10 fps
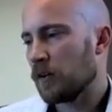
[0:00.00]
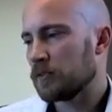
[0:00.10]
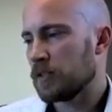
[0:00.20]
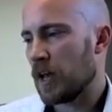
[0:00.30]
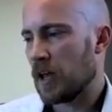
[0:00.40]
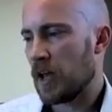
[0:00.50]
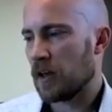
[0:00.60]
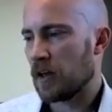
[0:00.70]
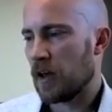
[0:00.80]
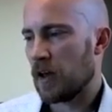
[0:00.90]

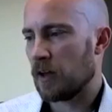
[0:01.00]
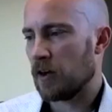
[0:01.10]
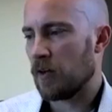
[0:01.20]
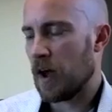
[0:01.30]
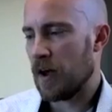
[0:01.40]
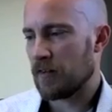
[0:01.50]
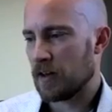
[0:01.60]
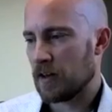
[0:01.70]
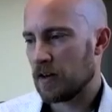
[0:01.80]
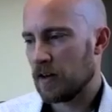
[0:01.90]
taking
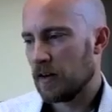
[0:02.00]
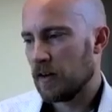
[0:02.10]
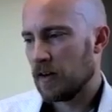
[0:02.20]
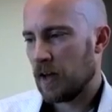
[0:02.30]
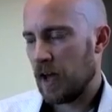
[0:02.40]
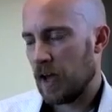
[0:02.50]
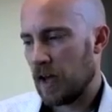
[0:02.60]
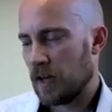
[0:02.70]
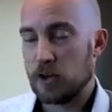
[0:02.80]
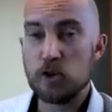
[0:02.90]
having
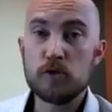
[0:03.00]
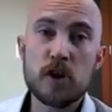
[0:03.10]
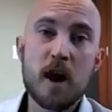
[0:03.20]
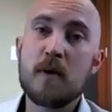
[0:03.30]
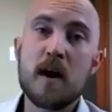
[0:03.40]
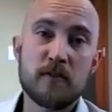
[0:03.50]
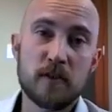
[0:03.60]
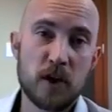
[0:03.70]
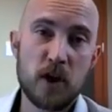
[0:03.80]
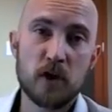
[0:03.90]
a new job
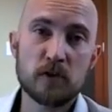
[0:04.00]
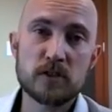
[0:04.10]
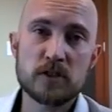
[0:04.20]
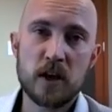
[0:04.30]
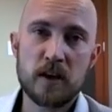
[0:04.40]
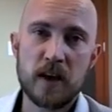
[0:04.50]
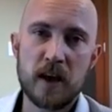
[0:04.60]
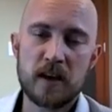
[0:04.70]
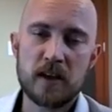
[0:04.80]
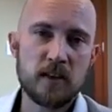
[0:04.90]
offer that you don't start
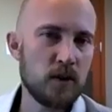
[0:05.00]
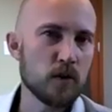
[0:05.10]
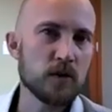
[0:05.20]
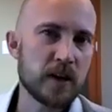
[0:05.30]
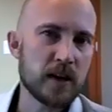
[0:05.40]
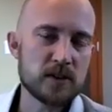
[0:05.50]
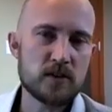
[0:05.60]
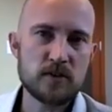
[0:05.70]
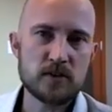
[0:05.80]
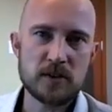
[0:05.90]
yet. In the old days, you
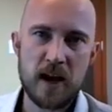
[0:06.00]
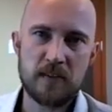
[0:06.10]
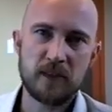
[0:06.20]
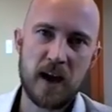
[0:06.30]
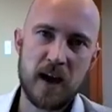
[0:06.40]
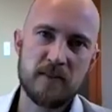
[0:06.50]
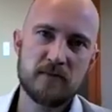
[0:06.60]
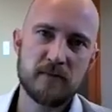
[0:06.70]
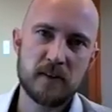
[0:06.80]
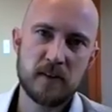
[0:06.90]
used to have
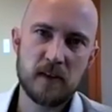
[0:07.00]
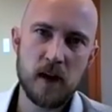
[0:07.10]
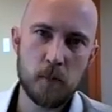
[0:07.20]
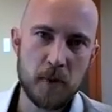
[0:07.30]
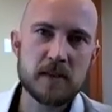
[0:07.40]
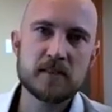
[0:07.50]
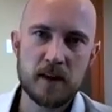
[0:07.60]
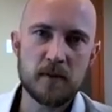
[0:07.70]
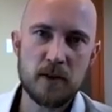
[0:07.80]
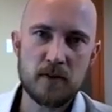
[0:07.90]
a pay
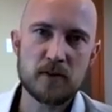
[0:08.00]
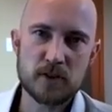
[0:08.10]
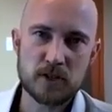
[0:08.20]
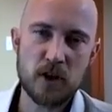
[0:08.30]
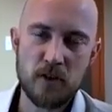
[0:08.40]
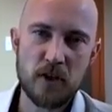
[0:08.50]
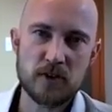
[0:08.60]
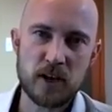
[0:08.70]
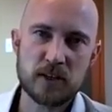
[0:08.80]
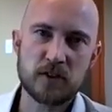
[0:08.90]
stub that you could show that
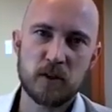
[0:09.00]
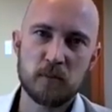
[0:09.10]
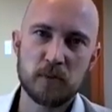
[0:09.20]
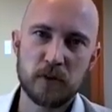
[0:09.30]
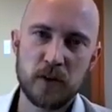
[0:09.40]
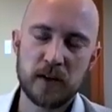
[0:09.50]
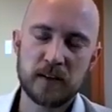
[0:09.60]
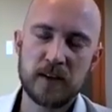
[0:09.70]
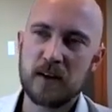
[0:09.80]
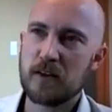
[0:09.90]
you're actually employed,
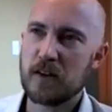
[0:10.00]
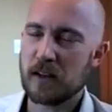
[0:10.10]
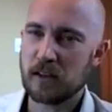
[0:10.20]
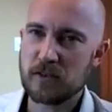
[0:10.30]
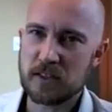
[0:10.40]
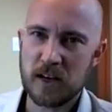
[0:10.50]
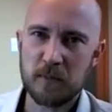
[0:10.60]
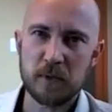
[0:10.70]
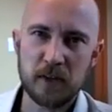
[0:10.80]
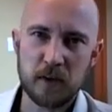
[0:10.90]
and then it loosened
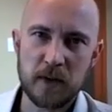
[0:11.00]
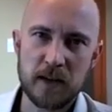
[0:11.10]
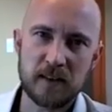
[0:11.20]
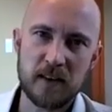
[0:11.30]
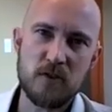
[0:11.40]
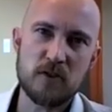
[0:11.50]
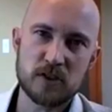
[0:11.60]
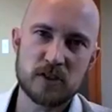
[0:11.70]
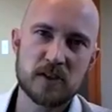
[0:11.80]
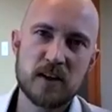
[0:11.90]
up a little bit, and then you could
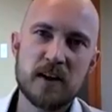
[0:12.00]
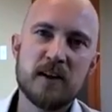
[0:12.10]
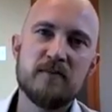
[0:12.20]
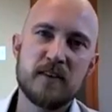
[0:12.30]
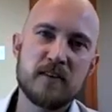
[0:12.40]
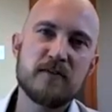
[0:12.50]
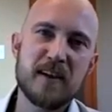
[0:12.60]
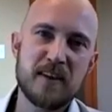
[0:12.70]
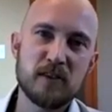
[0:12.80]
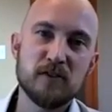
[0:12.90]
just
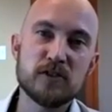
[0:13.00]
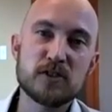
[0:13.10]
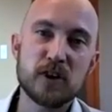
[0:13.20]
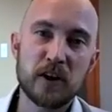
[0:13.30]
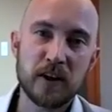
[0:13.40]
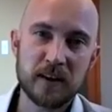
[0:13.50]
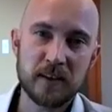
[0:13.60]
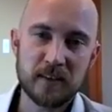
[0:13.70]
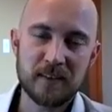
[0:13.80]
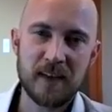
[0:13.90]
verify that you'd started
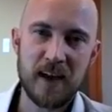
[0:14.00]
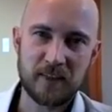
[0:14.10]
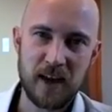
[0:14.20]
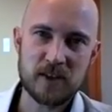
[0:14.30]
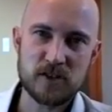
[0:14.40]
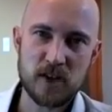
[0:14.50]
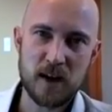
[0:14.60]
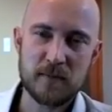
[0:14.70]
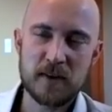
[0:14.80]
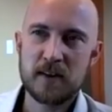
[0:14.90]
at that job.